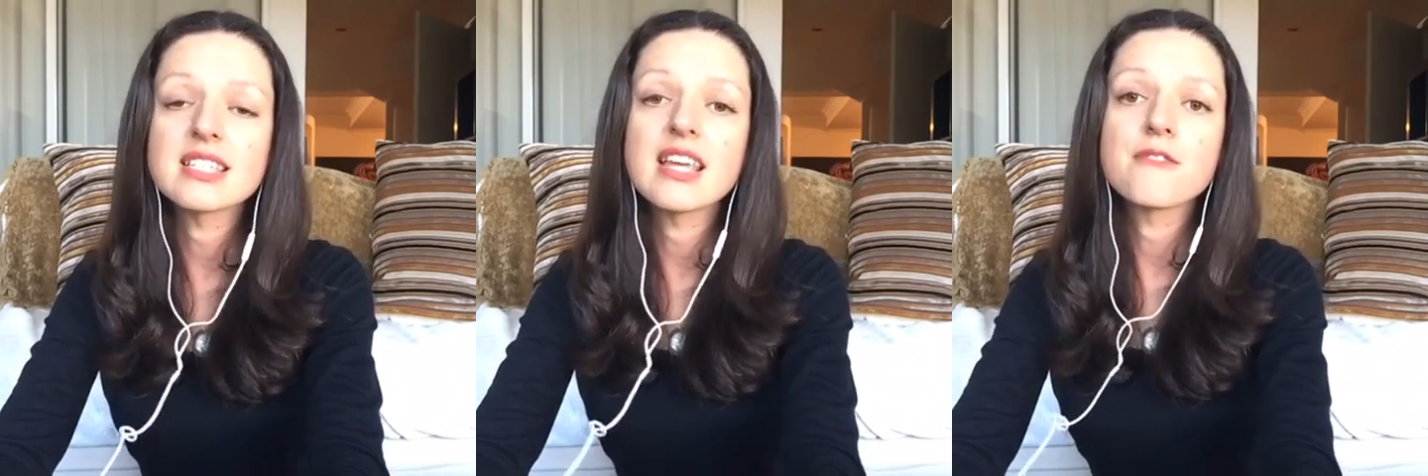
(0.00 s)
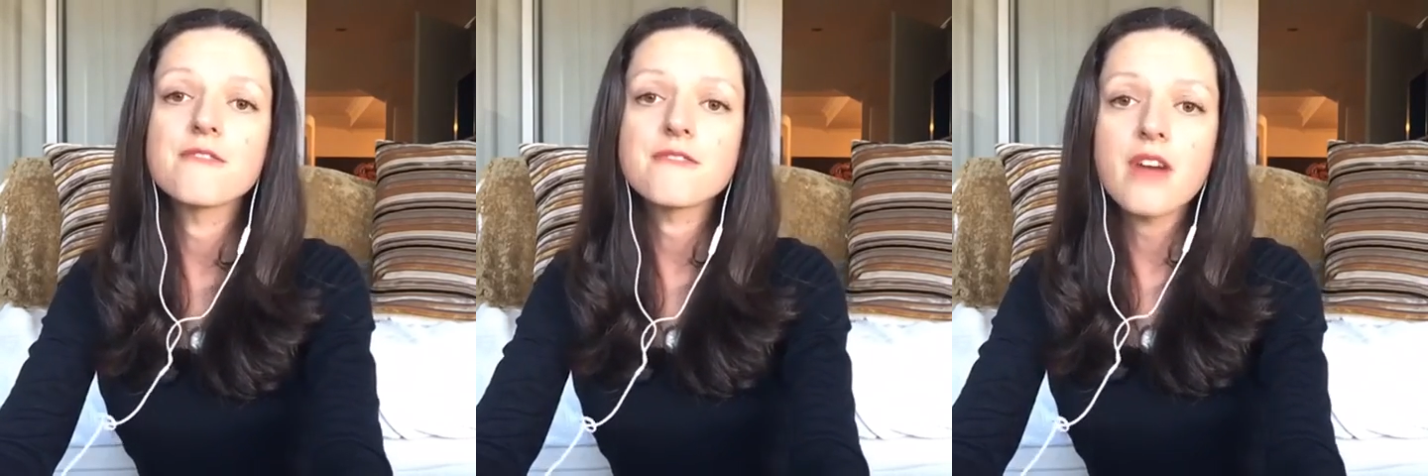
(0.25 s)
And
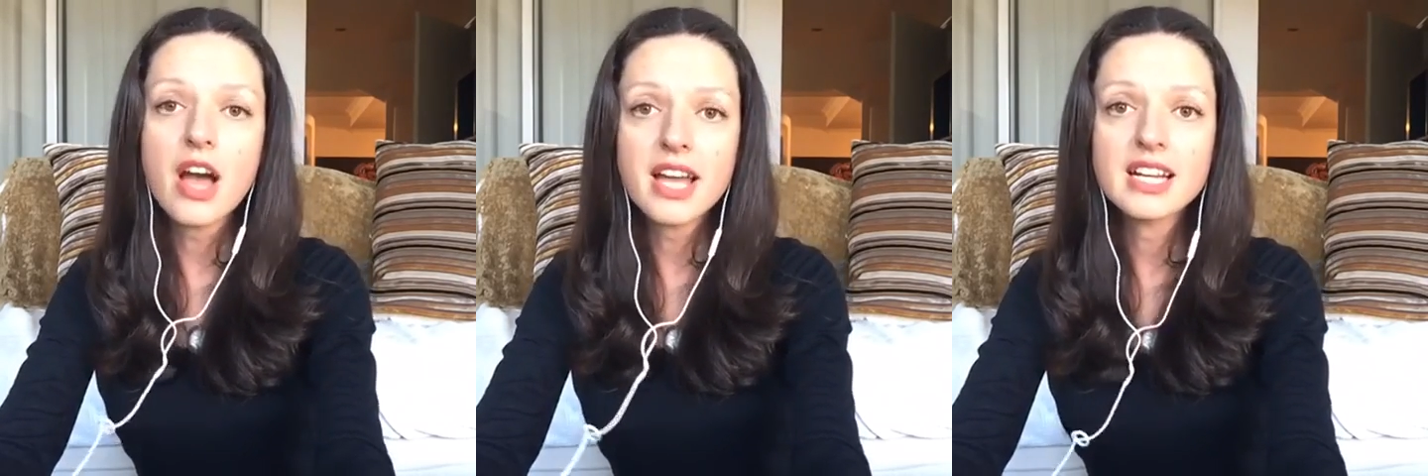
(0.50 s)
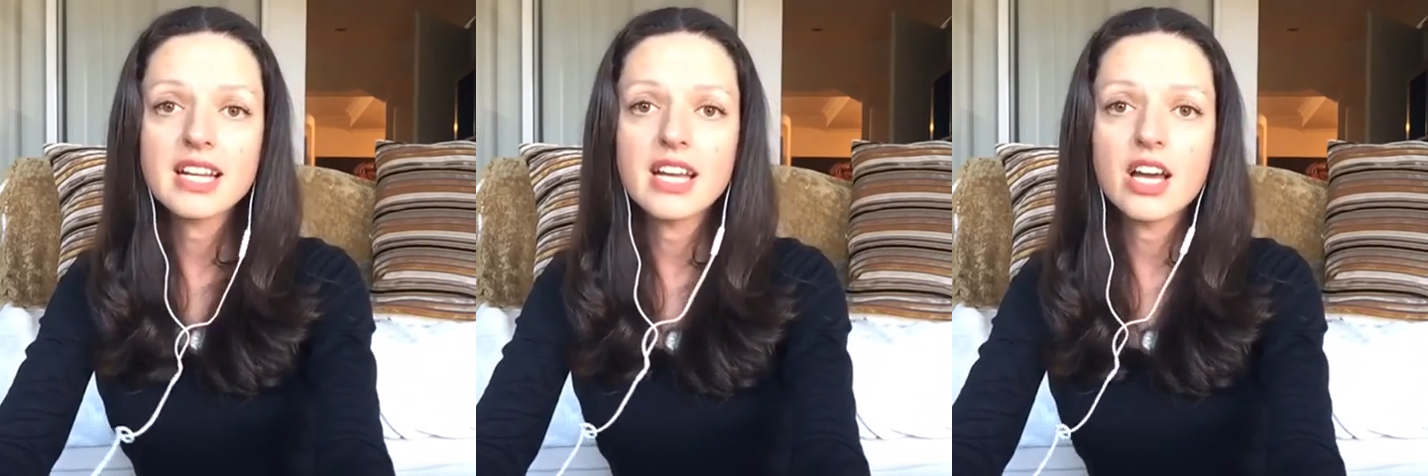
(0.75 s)
then
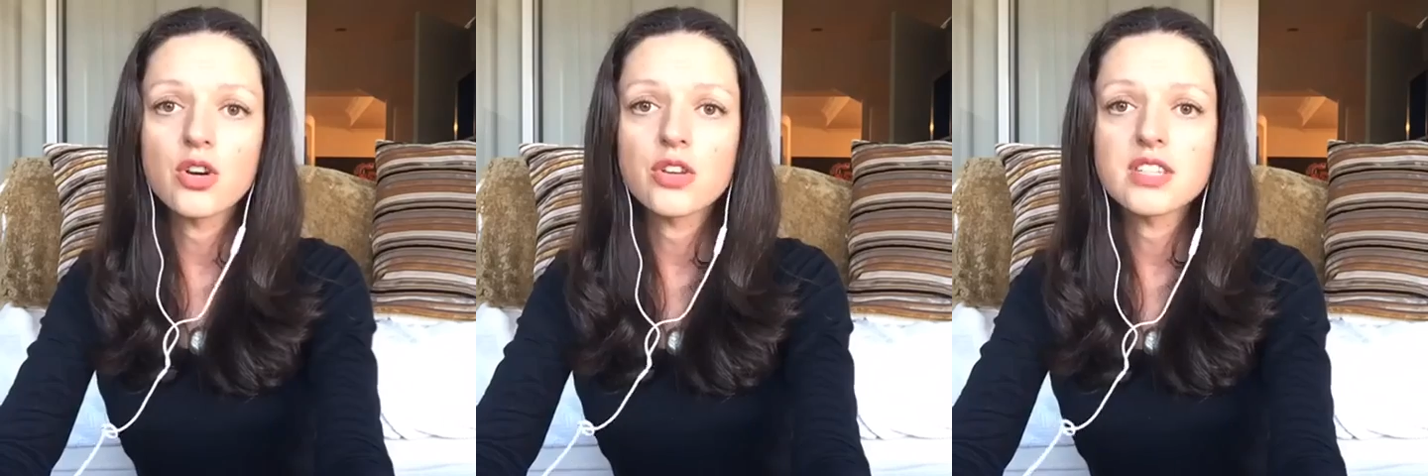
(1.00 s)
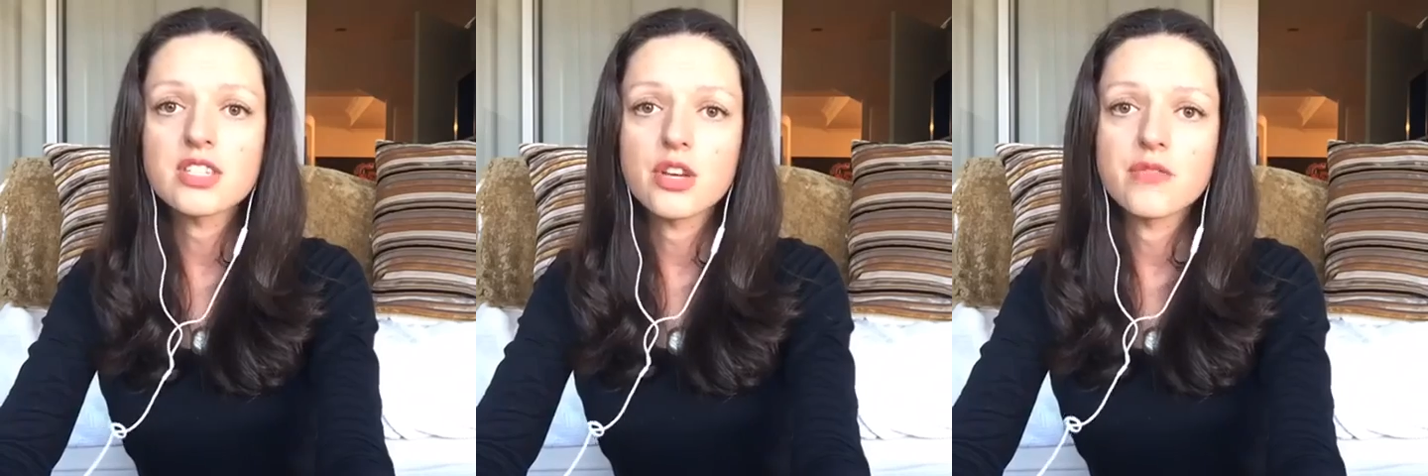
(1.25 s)
finally I got
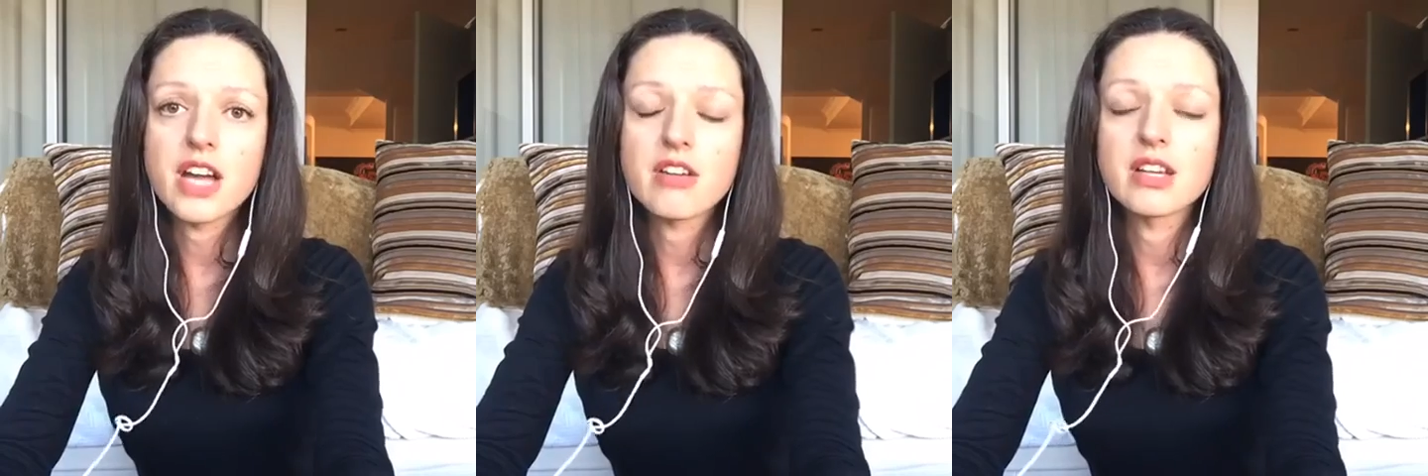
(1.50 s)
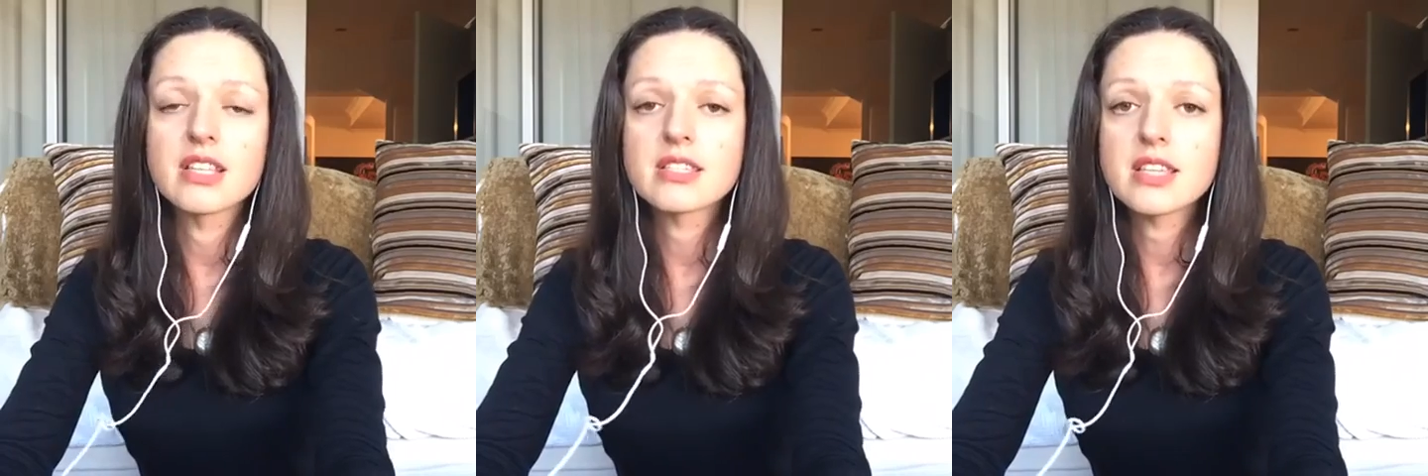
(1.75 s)
this
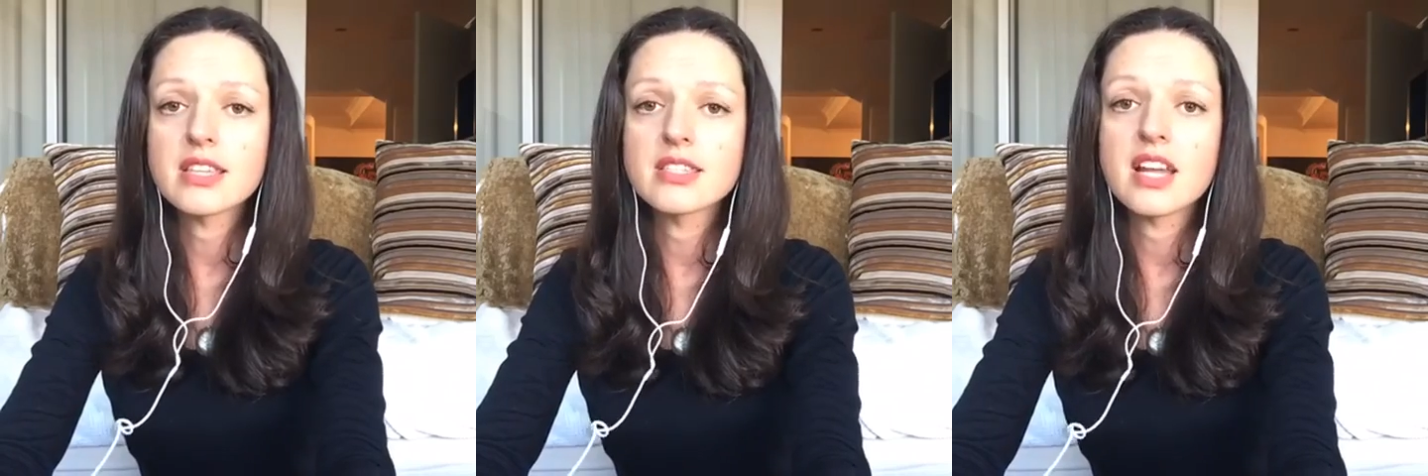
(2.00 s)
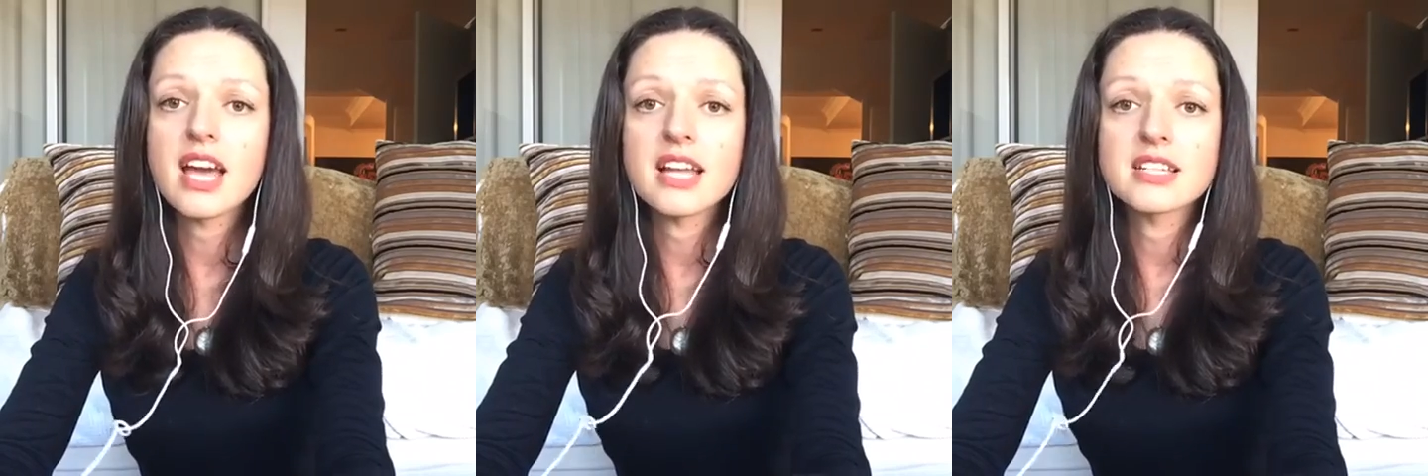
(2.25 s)
ovarian cyst
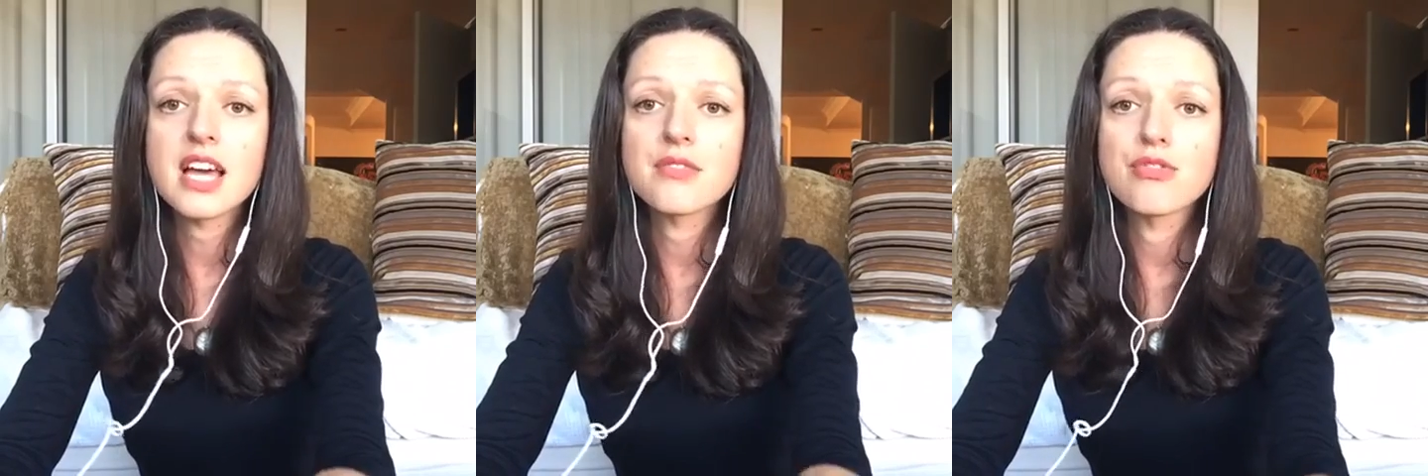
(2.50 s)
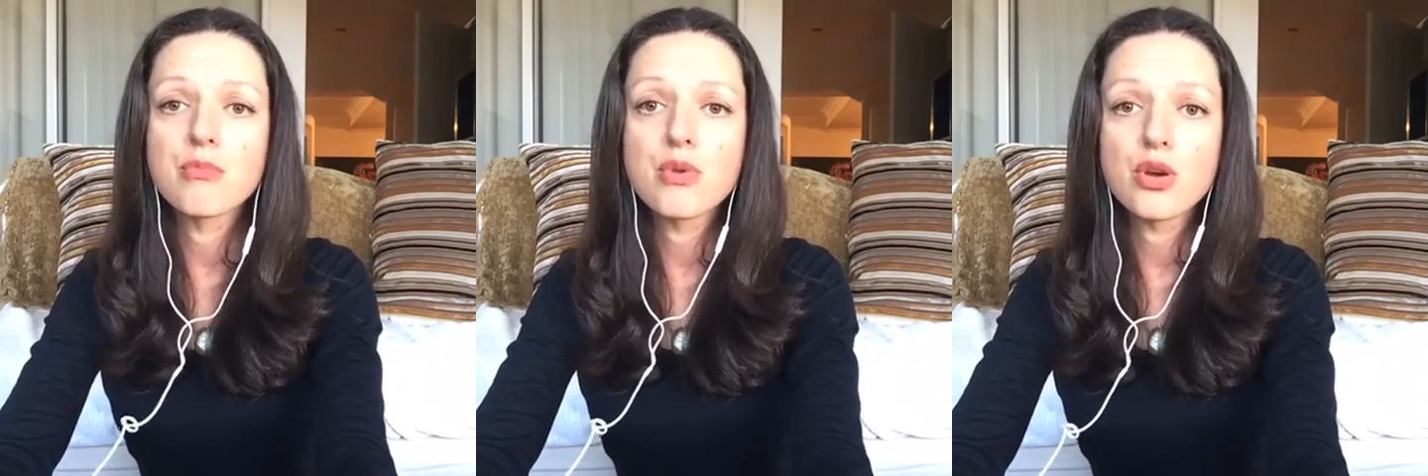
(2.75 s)
that I had to have
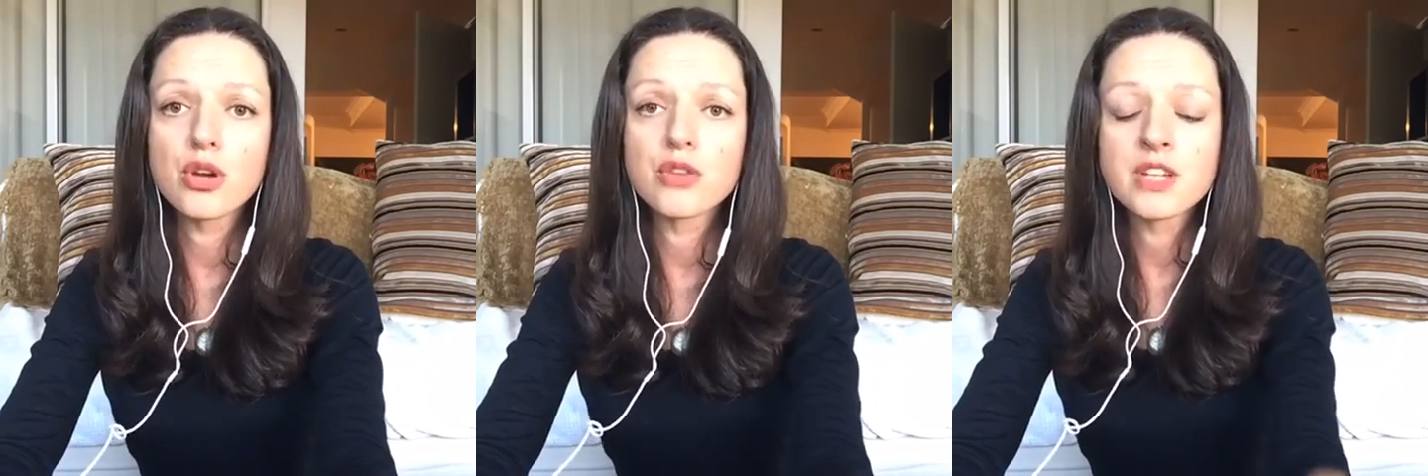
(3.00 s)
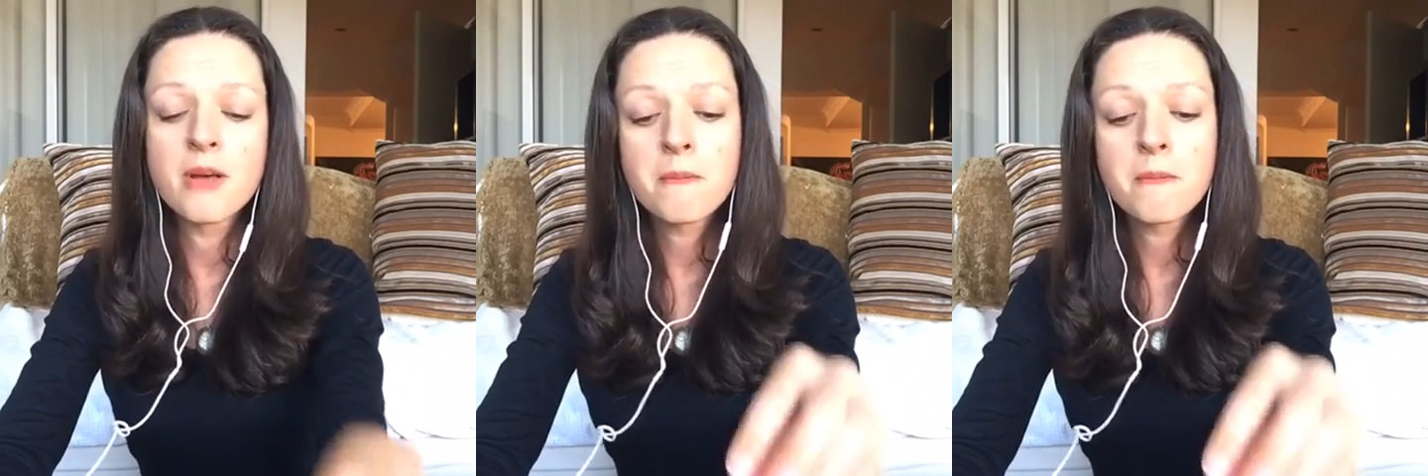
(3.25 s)
removed.